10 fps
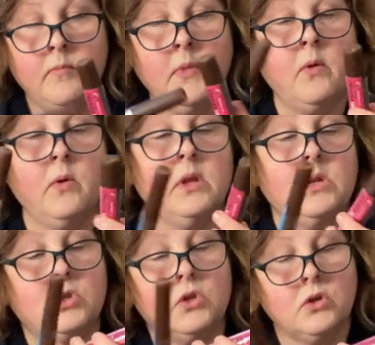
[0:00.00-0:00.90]
Not
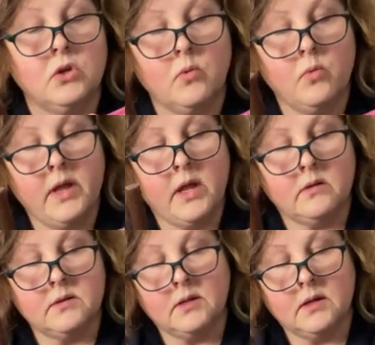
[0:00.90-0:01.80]
really sure
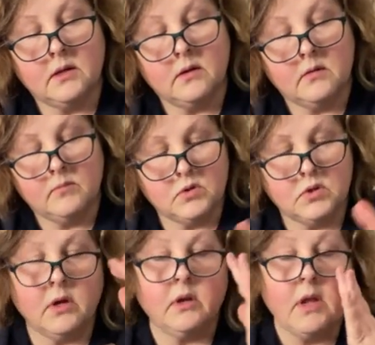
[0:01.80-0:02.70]
what uh,
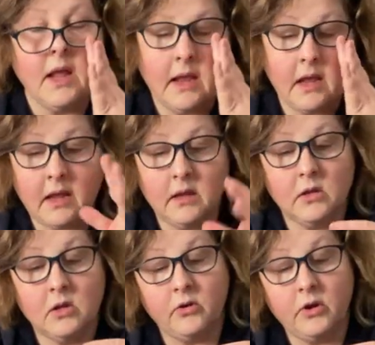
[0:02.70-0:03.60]
trying
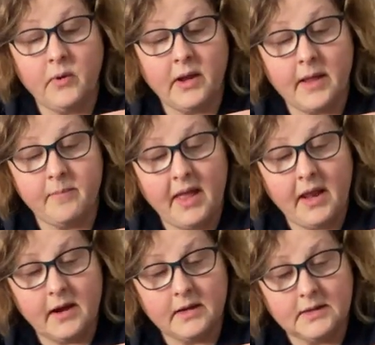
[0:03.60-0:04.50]
to, y'all know I got
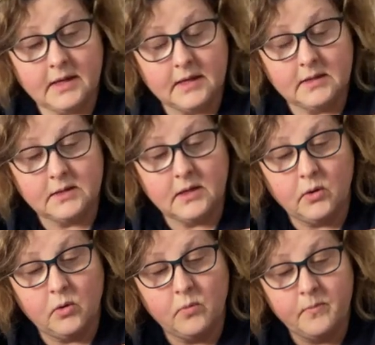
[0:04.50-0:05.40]
bad eyesight,
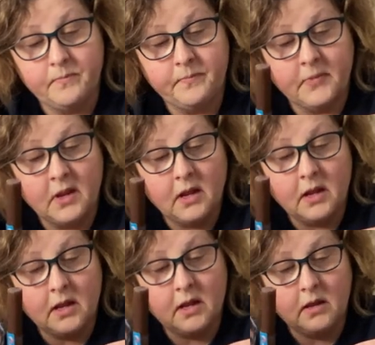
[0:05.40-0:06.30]
so
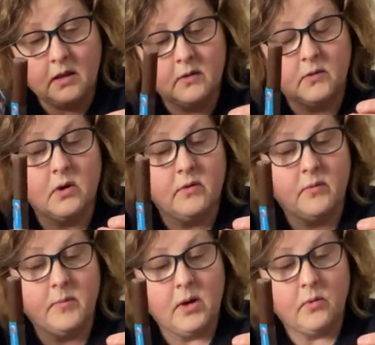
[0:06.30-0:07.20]
uh, it's hard
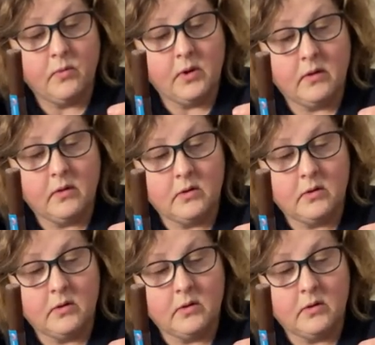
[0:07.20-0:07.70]
for me to rip.